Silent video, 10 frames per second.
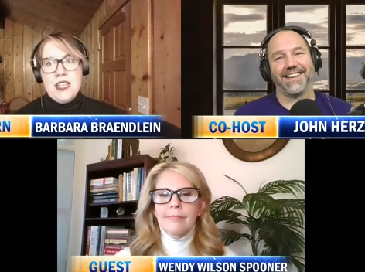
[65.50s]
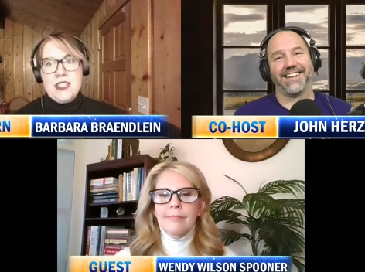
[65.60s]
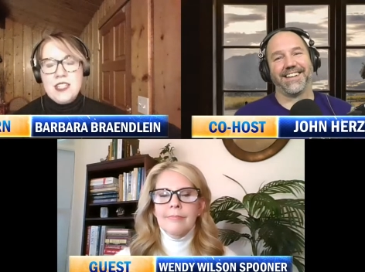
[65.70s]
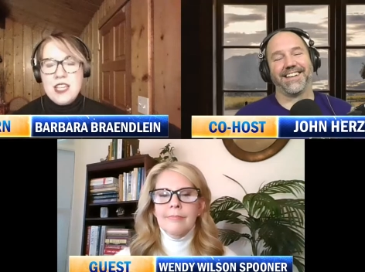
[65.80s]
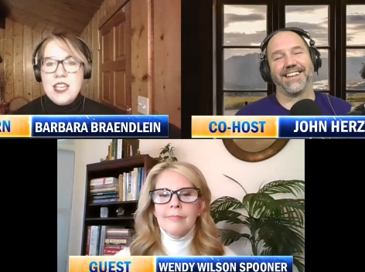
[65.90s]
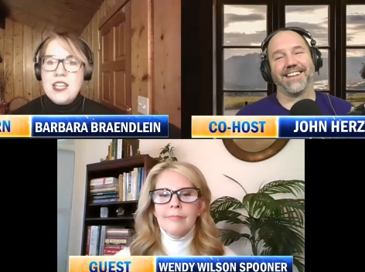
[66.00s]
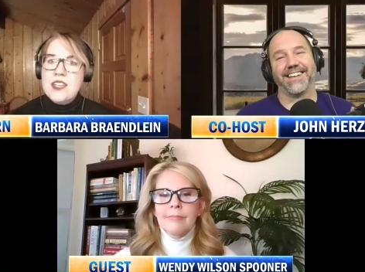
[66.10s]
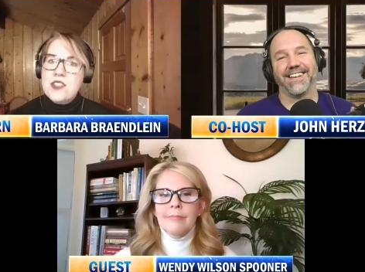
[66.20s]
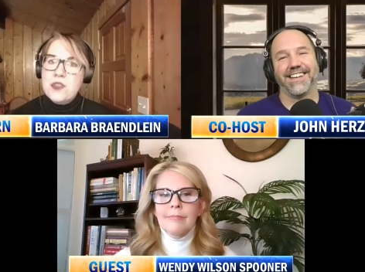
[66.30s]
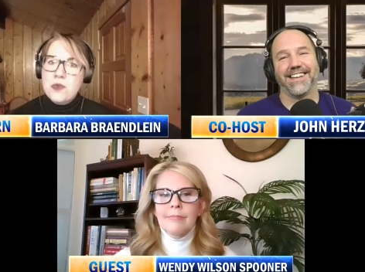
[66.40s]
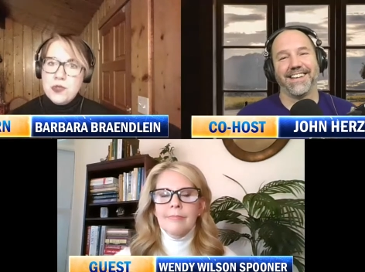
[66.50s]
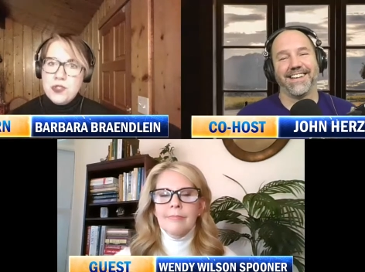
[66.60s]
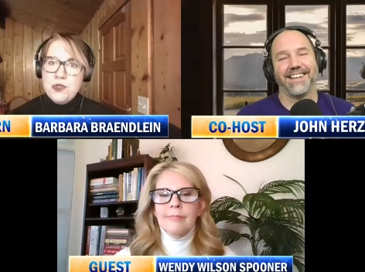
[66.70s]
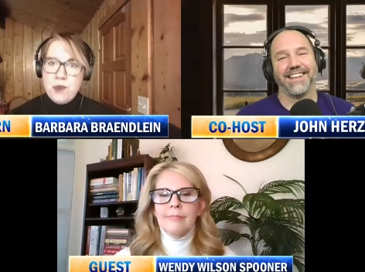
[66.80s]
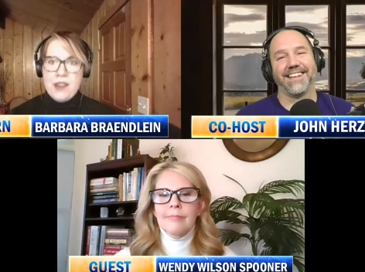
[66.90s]
Speaker 1: Today is the Would
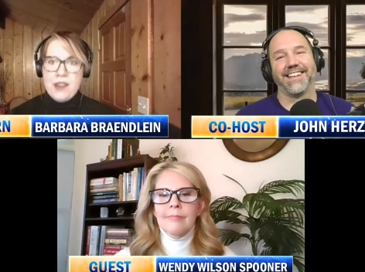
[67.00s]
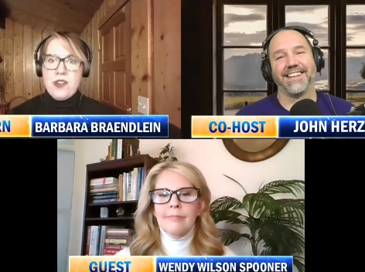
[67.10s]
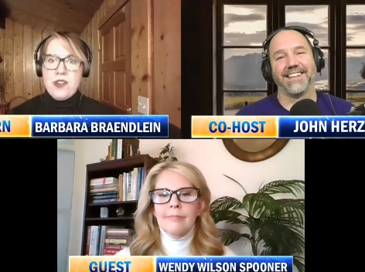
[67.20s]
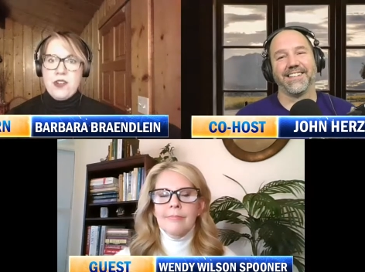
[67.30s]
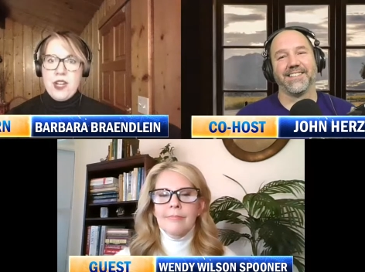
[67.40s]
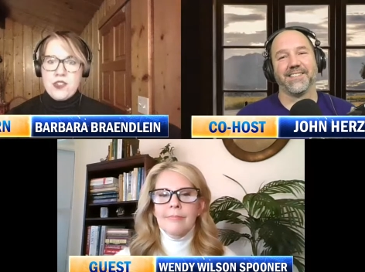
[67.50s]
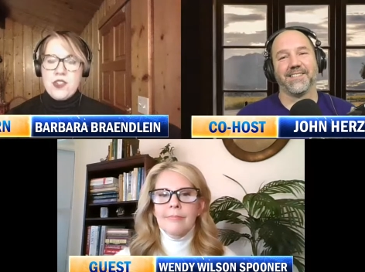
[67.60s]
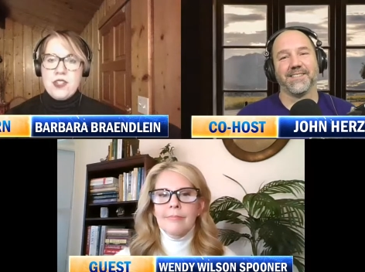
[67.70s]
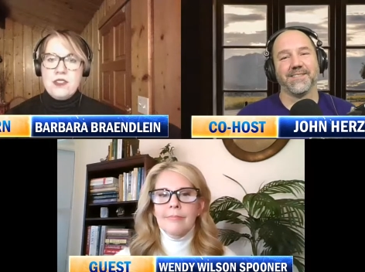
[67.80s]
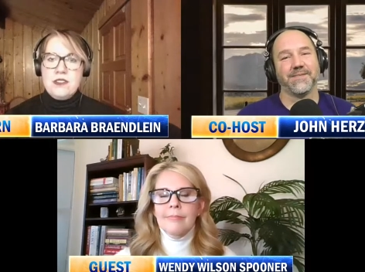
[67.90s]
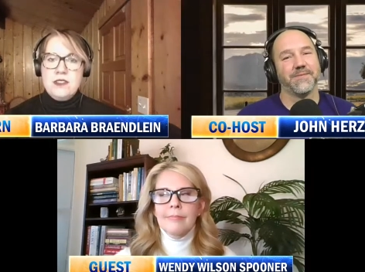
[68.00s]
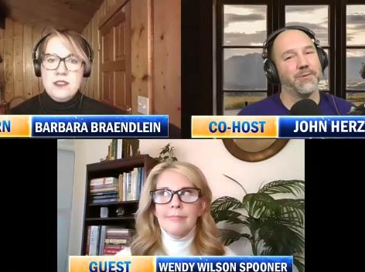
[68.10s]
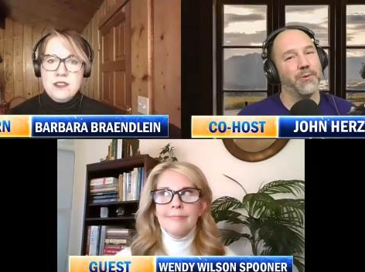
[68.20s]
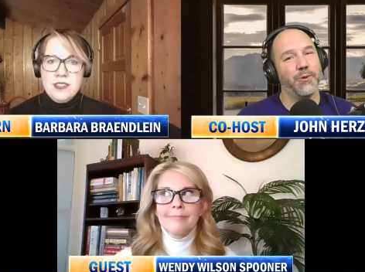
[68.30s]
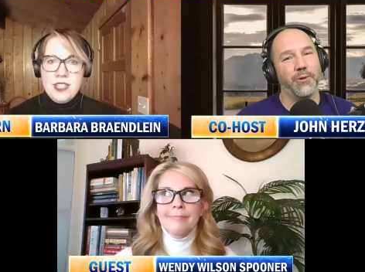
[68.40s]
You Rather Extra.
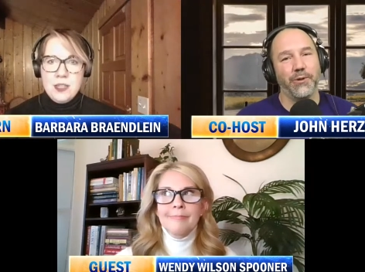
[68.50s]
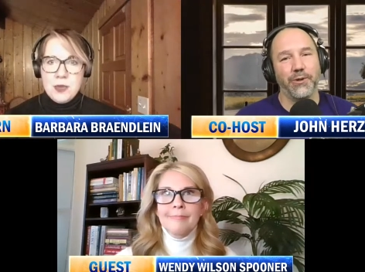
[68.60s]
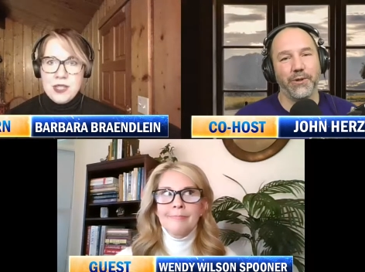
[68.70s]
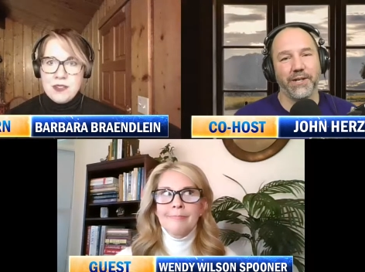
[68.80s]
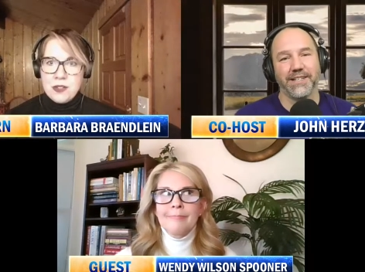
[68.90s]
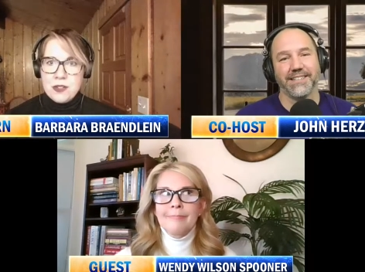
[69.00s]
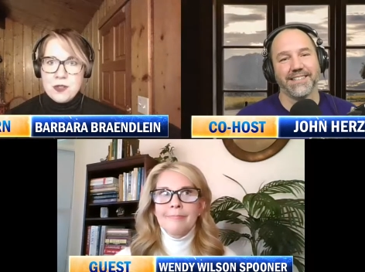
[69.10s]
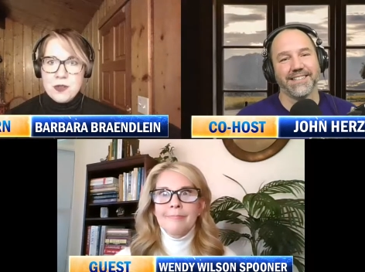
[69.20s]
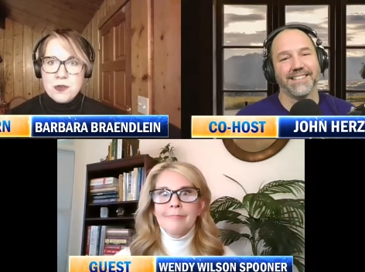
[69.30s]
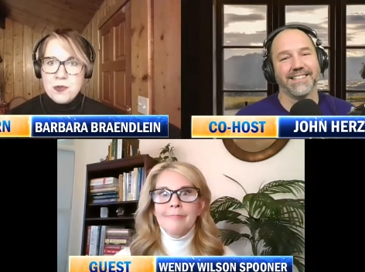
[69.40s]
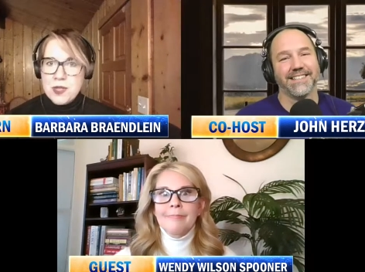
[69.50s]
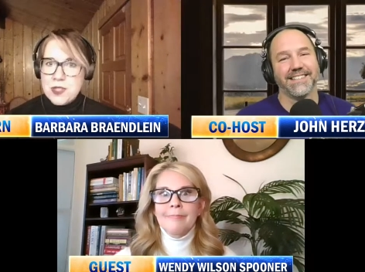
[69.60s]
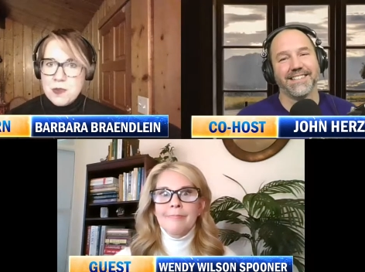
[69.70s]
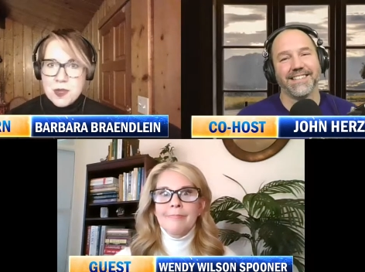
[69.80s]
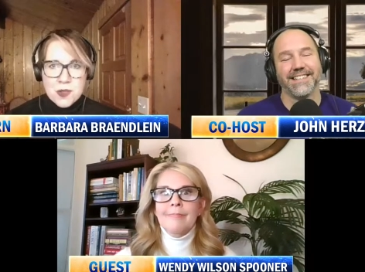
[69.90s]
Anybody ever been
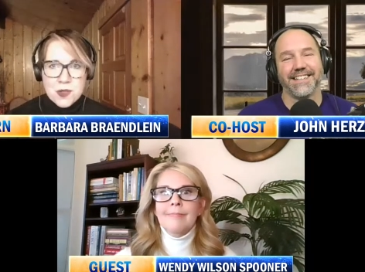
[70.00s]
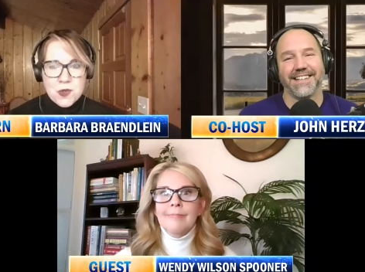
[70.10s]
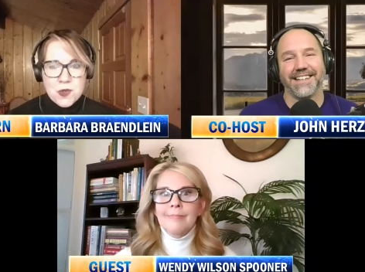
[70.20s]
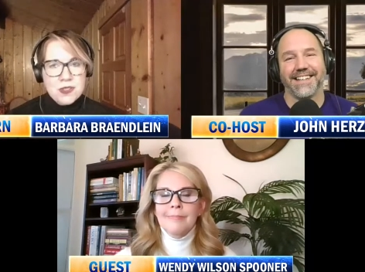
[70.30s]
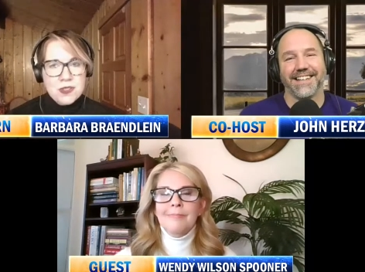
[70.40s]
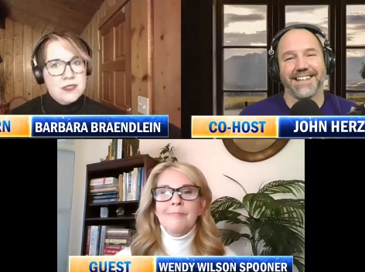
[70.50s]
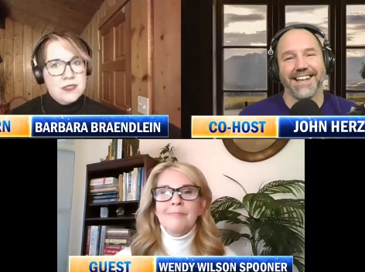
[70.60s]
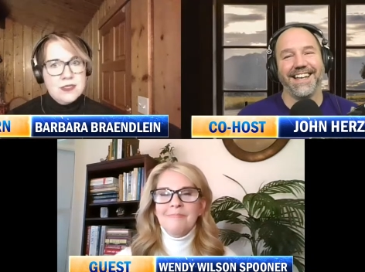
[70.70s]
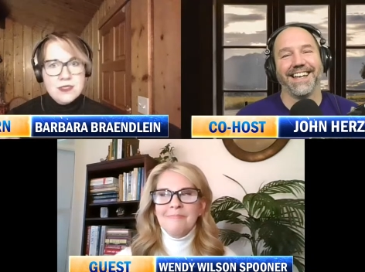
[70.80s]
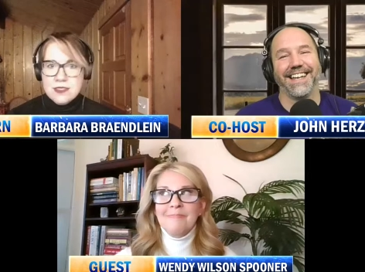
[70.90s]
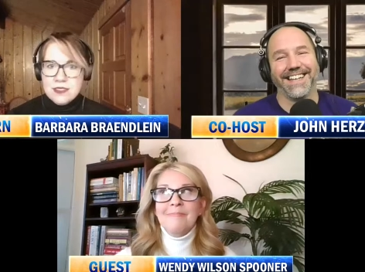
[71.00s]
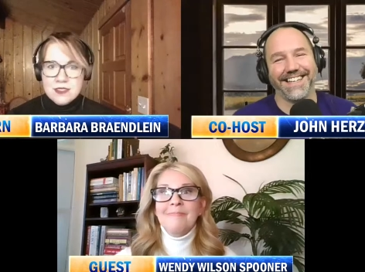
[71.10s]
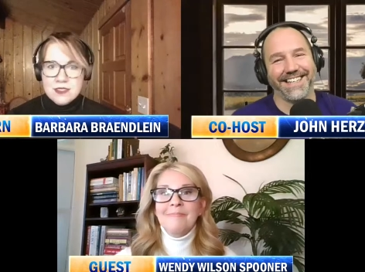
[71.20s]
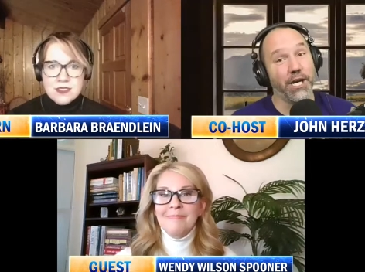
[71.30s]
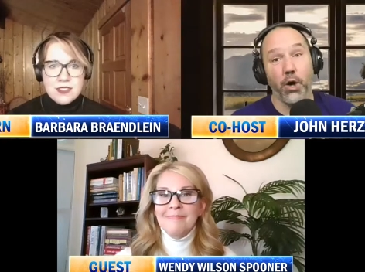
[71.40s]
to middle school?
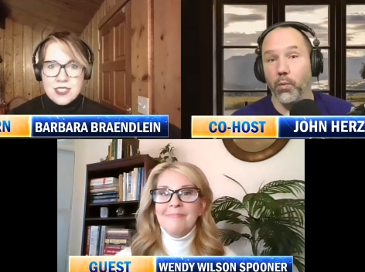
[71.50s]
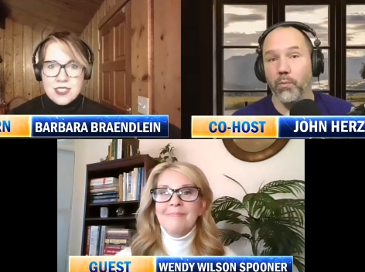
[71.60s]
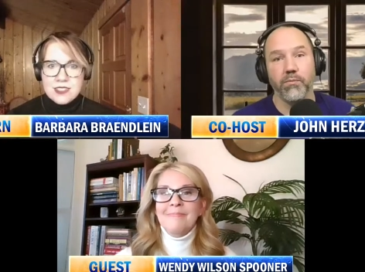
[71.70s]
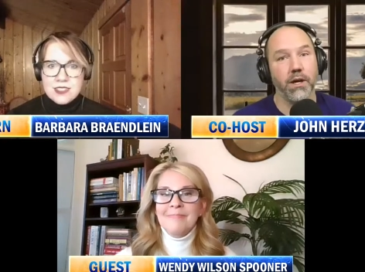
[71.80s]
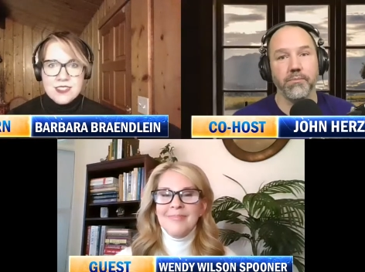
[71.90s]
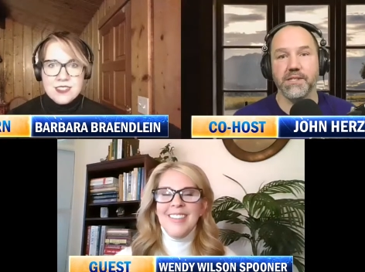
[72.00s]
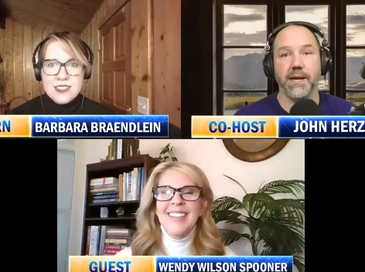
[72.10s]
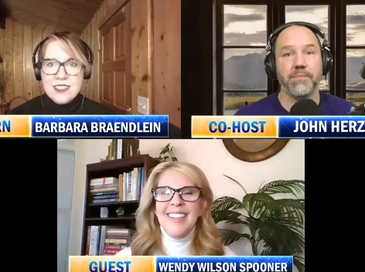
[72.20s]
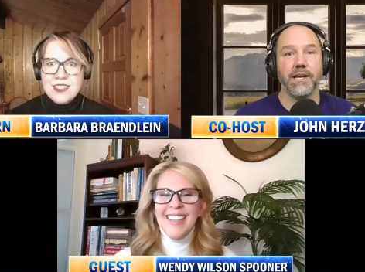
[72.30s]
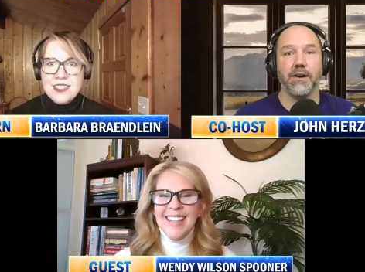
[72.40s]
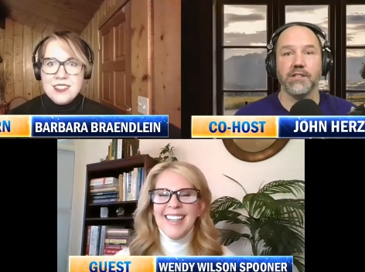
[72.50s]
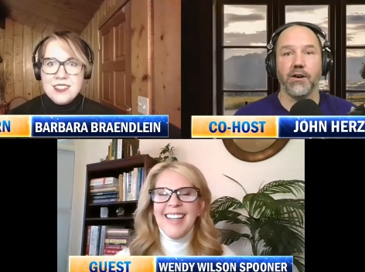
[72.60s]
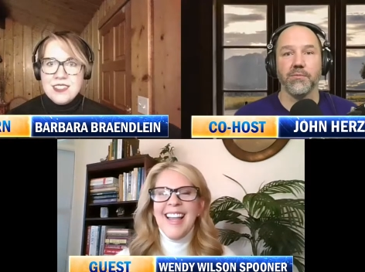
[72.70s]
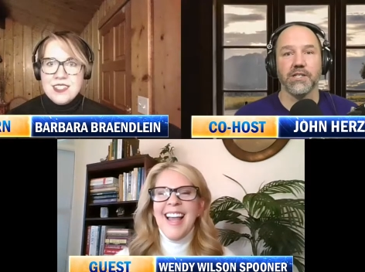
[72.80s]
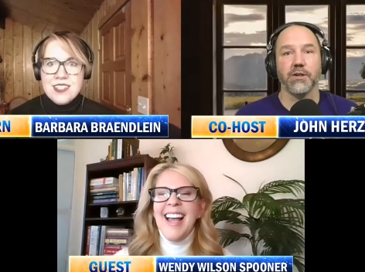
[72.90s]
Speaker 2: Nope, skipped it. I was
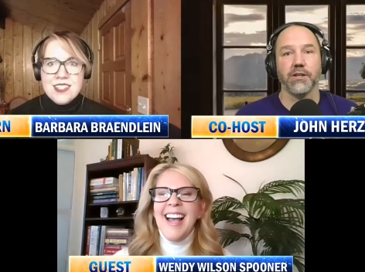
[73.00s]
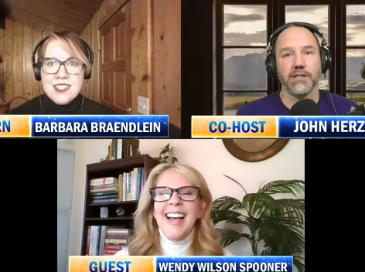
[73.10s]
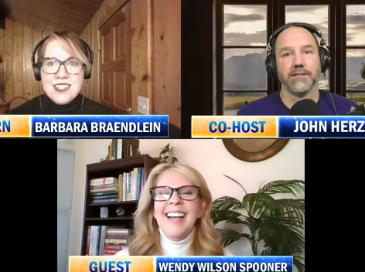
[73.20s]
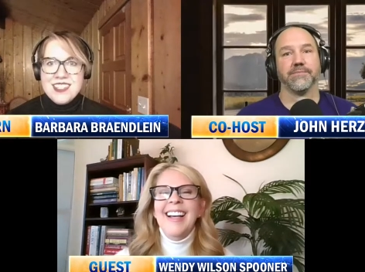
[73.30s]
homeschooled.